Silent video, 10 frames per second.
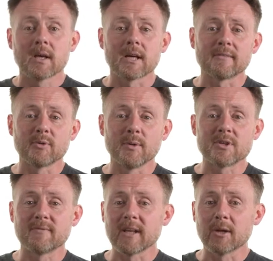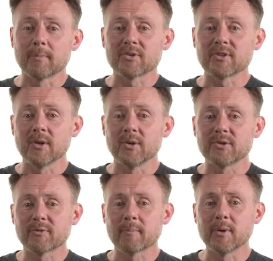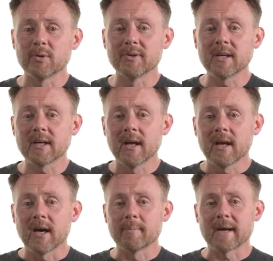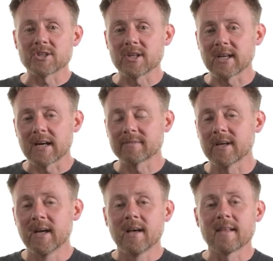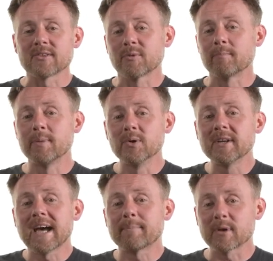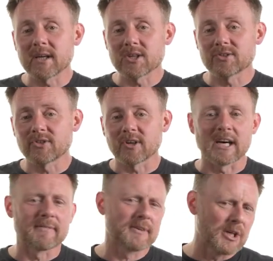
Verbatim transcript: Confluent developer skills for building Apache Kafka. That's for building applications on Kafka,